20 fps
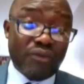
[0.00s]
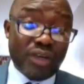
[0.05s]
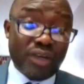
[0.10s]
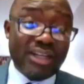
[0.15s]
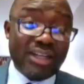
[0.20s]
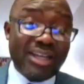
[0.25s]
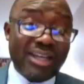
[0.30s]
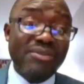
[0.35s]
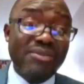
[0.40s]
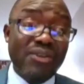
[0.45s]

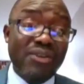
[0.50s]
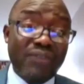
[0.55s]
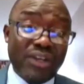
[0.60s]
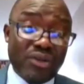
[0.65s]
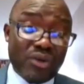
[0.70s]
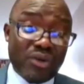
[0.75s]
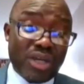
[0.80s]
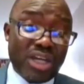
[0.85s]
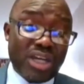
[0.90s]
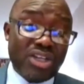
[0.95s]
in terms of
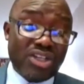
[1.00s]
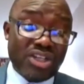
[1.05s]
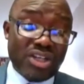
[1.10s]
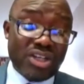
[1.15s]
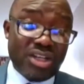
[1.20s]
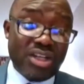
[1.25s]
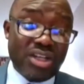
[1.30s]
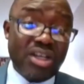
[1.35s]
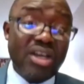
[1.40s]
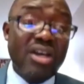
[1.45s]

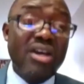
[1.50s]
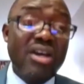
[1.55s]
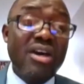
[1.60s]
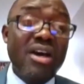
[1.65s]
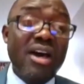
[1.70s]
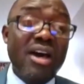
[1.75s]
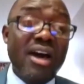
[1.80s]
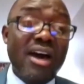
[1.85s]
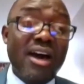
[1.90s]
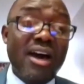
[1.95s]
education,
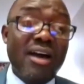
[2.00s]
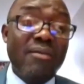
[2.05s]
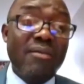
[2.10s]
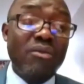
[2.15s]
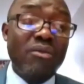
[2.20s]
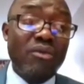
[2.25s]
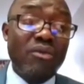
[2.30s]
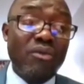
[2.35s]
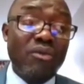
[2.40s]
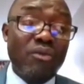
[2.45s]

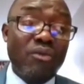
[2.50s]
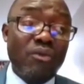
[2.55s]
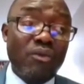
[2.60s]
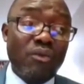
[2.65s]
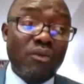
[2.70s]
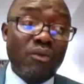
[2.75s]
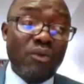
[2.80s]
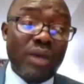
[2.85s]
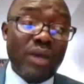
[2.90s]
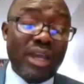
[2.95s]

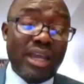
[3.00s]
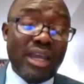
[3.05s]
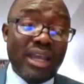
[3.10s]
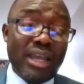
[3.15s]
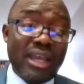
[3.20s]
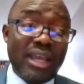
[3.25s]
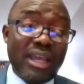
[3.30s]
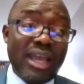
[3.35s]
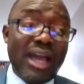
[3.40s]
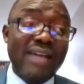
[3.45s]

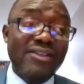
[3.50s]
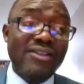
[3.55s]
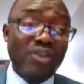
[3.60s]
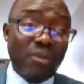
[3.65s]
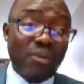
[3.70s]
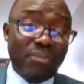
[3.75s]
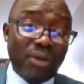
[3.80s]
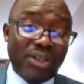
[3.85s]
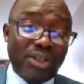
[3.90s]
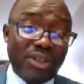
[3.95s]
we are
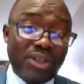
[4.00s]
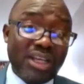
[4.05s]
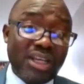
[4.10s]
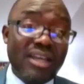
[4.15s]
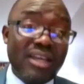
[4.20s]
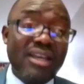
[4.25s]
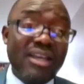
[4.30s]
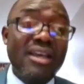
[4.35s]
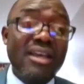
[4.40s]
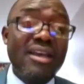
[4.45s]

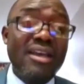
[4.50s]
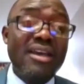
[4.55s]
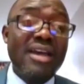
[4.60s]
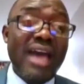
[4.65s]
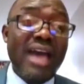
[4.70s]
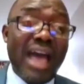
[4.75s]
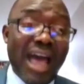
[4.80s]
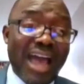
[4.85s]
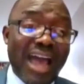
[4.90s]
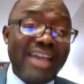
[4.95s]
supporting
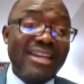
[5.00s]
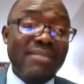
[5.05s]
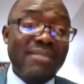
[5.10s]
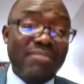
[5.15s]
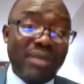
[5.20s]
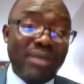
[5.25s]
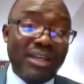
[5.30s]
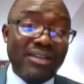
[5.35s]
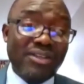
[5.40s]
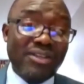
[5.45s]

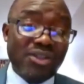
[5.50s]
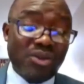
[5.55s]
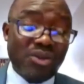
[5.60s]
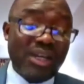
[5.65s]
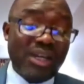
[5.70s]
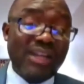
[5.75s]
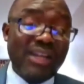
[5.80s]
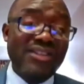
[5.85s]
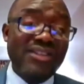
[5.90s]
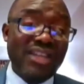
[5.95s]
IDP
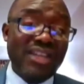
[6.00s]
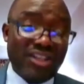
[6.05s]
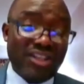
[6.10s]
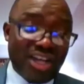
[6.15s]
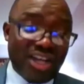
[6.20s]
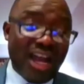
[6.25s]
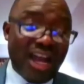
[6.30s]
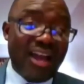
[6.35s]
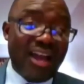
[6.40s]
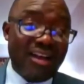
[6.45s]
students
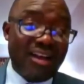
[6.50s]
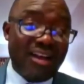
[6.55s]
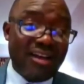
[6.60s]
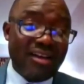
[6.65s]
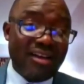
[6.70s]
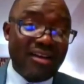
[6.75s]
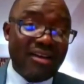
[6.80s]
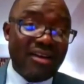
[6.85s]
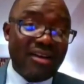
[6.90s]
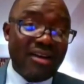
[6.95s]
in Chang
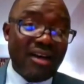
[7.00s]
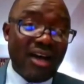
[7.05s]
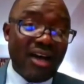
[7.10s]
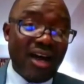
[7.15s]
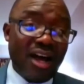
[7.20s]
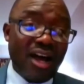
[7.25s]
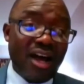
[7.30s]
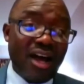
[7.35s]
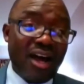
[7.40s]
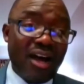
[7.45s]

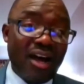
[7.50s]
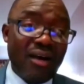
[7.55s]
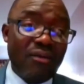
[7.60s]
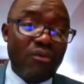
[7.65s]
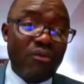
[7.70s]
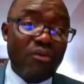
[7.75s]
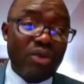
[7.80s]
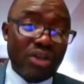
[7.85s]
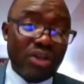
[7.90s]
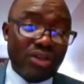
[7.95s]

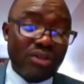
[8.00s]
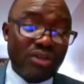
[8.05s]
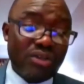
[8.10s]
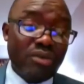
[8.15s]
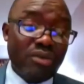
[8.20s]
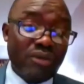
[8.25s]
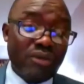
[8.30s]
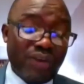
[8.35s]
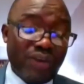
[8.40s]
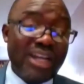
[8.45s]

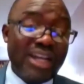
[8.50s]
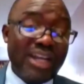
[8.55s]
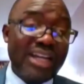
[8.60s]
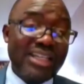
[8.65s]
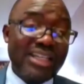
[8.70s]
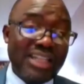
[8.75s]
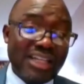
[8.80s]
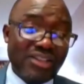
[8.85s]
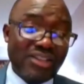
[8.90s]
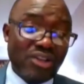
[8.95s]
with
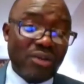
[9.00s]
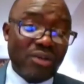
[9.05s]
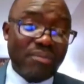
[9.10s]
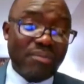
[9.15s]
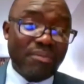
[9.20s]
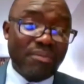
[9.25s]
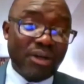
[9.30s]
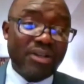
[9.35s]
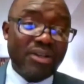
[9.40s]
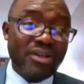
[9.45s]
financial
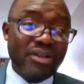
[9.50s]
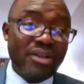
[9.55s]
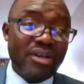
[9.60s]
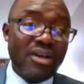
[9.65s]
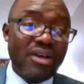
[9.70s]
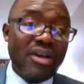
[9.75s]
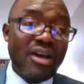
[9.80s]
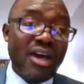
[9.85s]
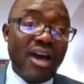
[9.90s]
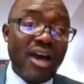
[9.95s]
support.
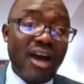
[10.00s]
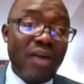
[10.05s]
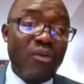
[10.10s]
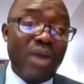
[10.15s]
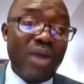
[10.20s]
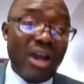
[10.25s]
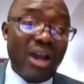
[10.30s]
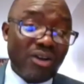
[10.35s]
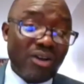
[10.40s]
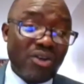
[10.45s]

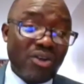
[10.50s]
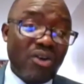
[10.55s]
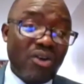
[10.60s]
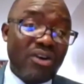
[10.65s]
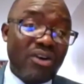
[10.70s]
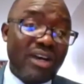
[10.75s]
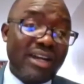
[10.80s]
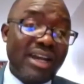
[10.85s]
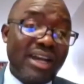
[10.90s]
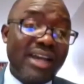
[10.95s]
We are
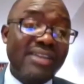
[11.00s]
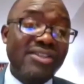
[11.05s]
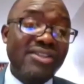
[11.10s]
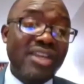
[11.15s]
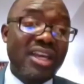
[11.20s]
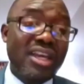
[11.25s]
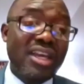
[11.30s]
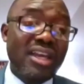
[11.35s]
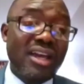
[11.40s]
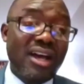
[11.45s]
also
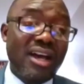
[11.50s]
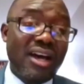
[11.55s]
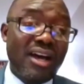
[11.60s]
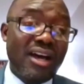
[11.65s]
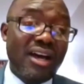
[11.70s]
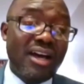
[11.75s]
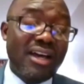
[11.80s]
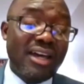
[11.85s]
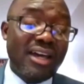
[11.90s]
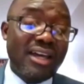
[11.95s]
organizing
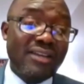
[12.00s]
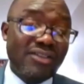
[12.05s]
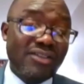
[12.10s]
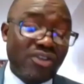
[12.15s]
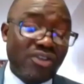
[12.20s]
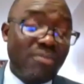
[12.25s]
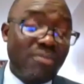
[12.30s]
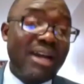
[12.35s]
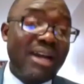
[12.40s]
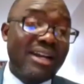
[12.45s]
a
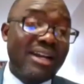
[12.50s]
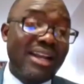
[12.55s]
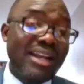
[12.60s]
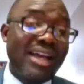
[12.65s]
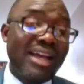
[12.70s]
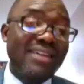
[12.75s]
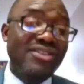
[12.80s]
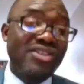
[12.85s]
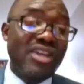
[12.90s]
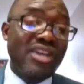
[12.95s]
summer
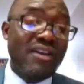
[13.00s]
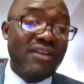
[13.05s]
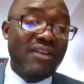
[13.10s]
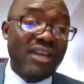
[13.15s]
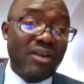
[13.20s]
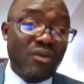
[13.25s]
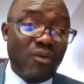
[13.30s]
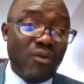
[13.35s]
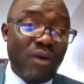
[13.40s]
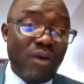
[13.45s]
class here
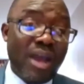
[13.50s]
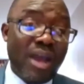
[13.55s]
in